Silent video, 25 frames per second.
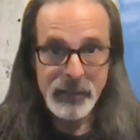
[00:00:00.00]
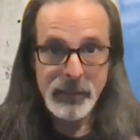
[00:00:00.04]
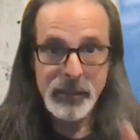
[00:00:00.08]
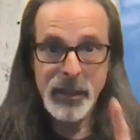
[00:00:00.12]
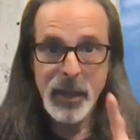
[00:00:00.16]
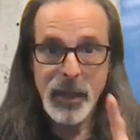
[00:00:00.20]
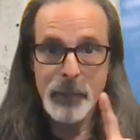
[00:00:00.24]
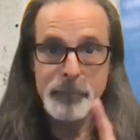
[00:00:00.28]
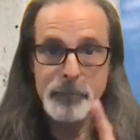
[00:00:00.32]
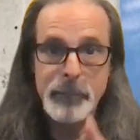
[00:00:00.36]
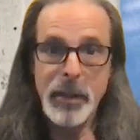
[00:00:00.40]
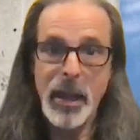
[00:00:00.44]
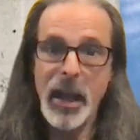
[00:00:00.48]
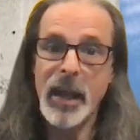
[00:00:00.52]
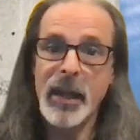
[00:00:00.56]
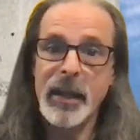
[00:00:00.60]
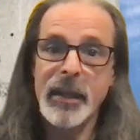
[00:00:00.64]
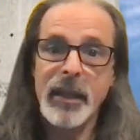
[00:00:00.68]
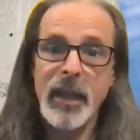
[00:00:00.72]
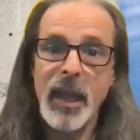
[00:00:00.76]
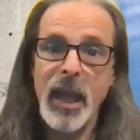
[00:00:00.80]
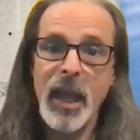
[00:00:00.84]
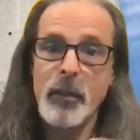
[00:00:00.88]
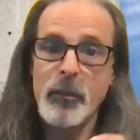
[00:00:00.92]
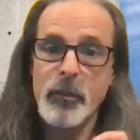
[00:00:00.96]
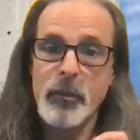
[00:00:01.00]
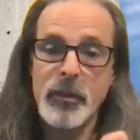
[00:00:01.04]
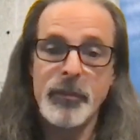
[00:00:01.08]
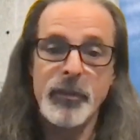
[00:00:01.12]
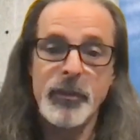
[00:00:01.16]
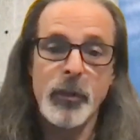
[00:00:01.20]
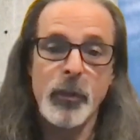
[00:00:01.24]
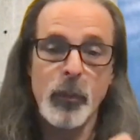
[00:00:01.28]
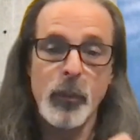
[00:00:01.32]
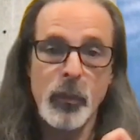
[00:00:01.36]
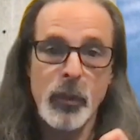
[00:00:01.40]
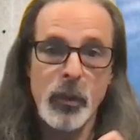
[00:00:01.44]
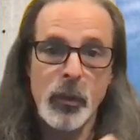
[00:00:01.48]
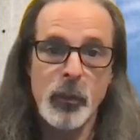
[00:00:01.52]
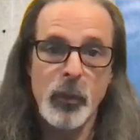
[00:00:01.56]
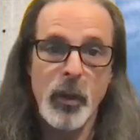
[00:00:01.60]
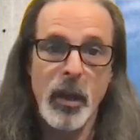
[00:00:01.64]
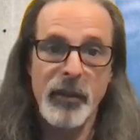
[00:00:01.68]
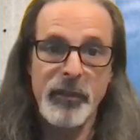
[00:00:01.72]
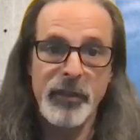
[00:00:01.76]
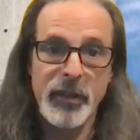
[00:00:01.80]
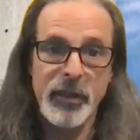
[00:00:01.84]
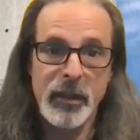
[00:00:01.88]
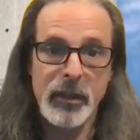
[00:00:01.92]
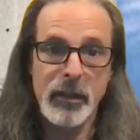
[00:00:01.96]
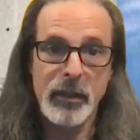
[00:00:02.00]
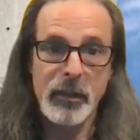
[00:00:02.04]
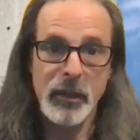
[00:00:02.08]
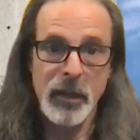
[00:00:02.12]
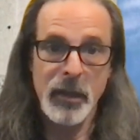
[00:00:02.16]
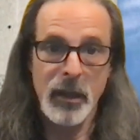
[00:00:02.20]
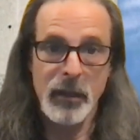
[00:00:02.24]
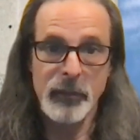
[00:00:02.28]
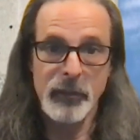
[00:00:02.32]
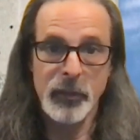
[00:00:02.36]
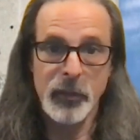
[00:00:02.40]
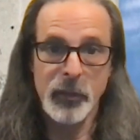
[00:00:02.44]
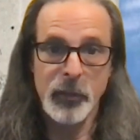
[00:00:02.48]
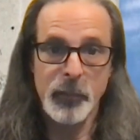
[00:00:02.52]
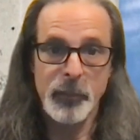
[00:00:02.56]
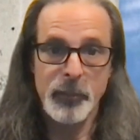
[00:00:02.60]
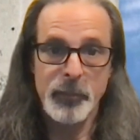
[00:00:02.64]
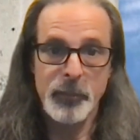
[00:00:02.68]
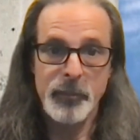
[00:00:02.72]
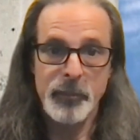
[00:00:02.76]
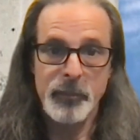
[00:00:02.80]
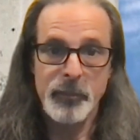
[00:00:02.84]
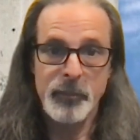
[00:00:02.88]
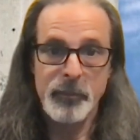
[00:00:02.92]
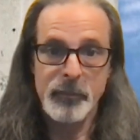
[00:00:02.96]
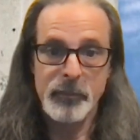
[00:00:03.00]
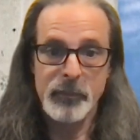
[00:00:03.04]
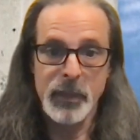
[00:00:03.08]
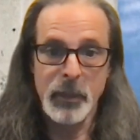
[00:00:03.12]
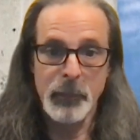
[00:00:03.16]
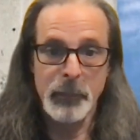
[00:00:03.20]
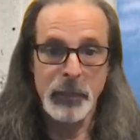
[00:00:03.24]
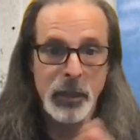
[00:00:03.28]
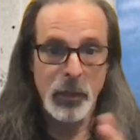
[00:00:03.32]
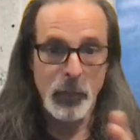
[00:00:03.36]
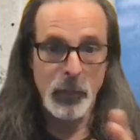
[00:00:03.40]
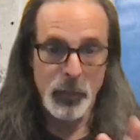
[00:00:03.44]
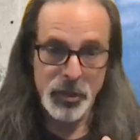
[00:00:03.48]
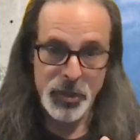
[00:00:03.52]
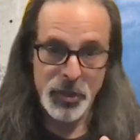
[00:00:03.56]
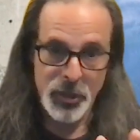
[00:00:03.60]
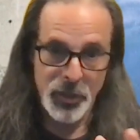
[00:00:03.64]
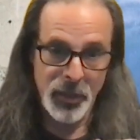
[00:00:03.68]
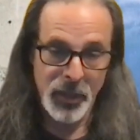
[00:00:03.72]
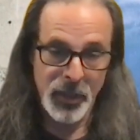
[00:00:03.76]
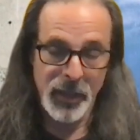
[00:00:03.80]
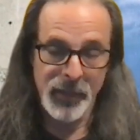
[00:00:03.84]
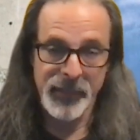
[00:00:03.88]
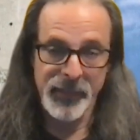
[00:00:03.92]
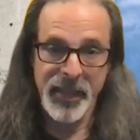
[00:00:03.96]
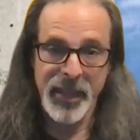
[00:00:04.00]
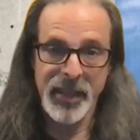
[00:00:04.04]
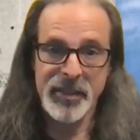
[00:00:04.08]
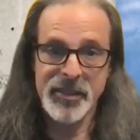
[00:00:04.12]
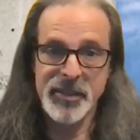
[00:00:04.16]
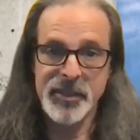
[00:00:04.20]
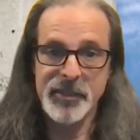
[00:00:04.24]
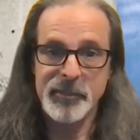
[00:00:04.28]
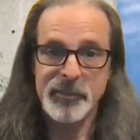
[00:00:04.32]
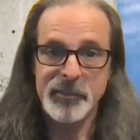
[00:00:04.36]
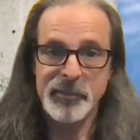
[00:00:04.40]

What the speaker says: come back and review the graphic novel. Let me know what you think of that.